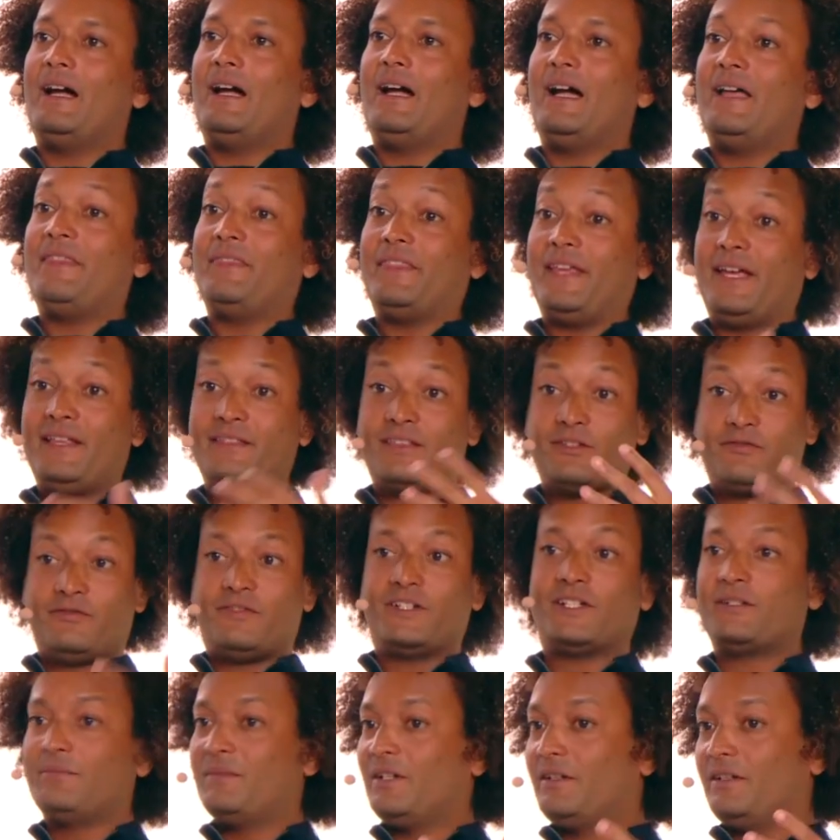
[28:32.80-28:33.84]
then the
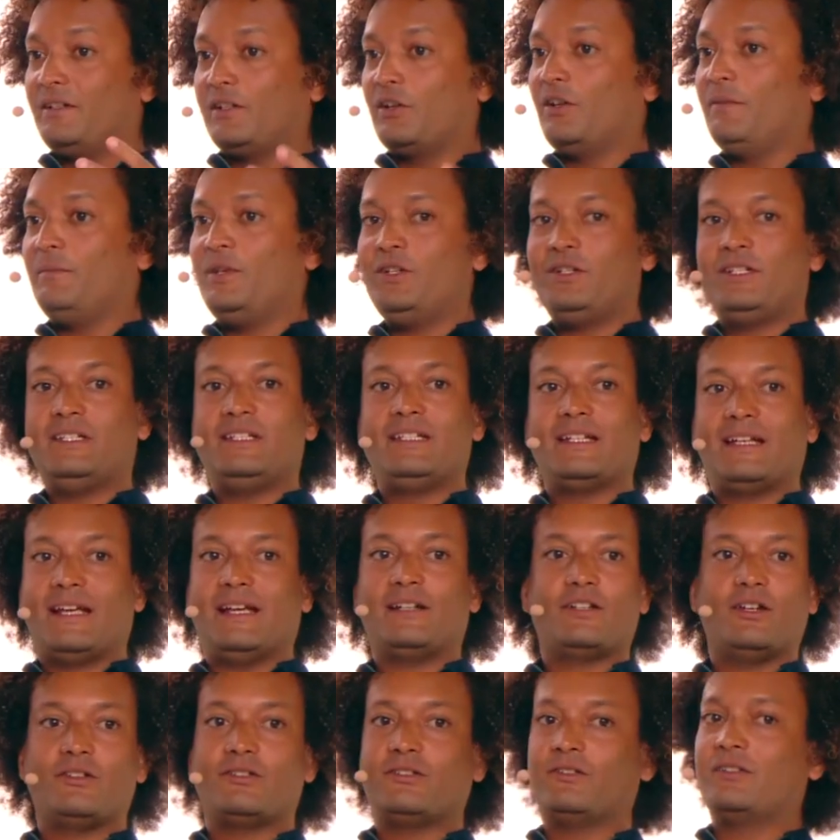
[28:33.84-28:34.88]
fishermen and the community
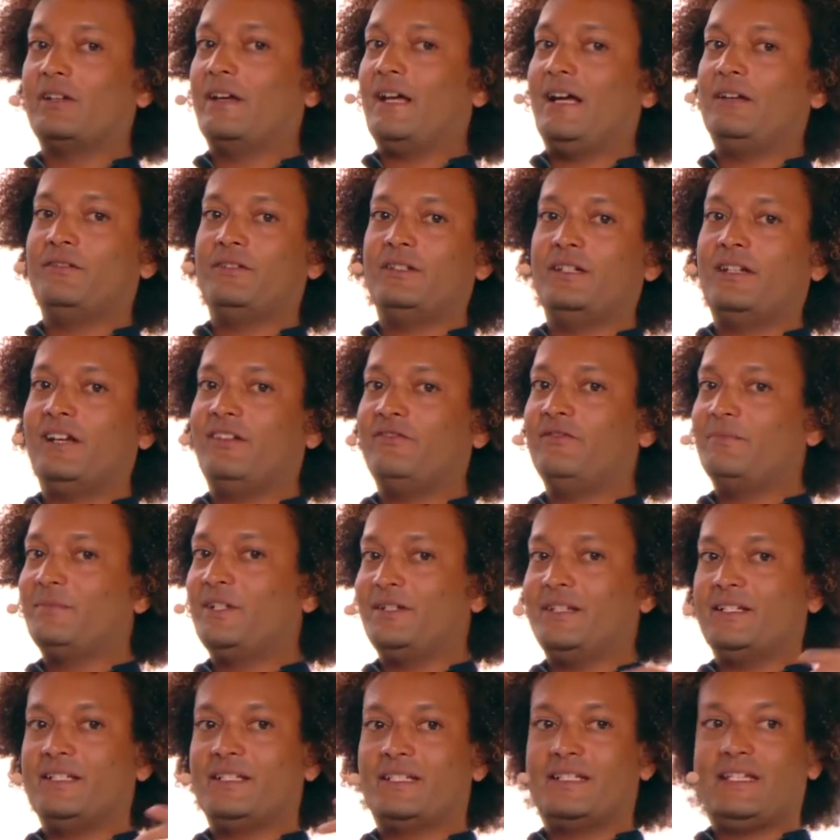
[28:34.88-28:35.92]
can go to the county
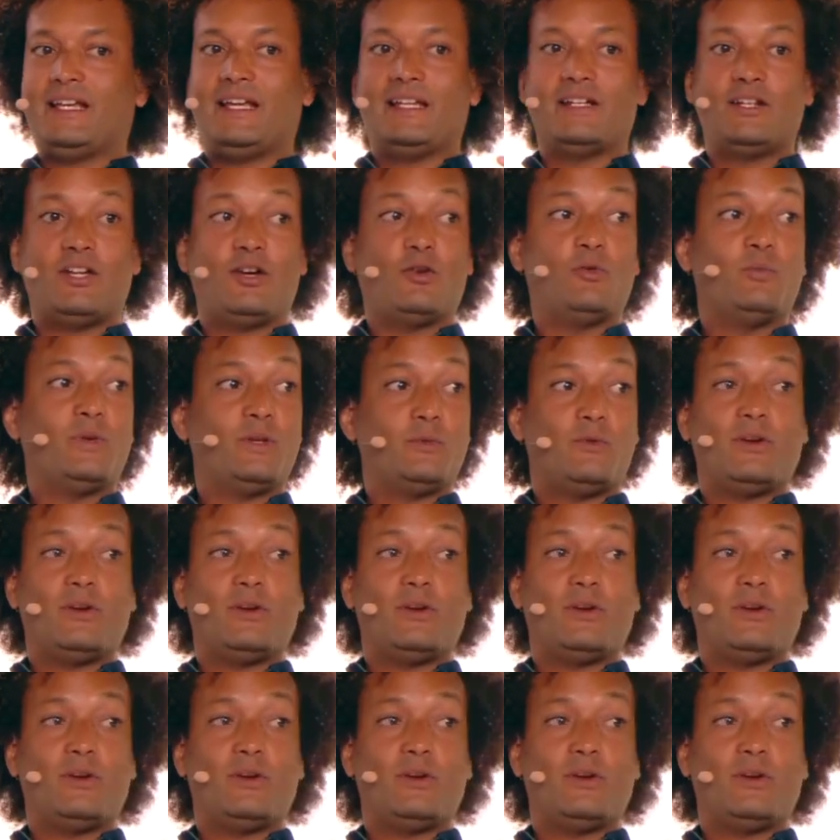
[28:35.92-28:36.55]
government and say, no, we